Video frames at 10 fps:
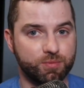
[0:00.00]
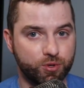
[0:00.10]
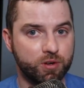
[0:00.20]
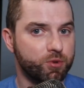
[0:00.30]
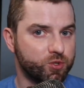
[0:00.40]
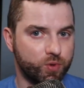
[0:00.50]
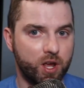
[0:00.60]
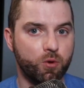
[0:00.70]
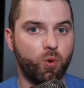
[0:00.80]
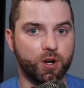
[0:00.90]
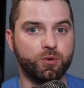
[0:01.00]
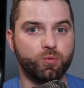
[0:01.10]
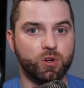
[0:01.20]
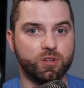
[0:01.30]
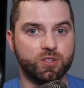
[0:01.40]
and pretty much what I wanted
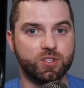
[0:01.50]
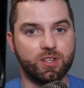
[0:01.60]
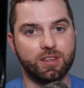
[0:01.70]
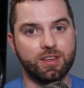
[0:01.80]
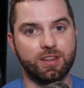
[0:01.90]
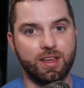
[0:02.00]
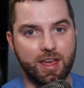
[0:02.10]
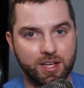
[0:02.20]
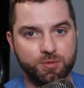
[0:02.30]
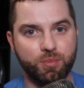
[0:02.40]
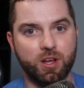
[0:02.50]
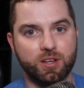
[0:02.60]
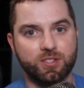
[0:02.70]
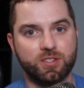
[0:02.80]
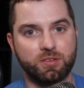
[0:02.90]
was an
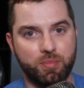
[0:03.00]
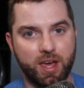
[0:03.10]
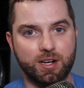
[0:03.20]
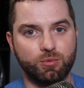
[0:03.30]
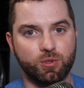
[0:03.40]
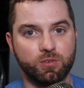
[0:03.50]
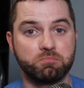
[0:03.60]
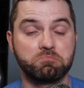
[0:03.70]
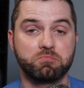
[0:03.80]
Xbox compatible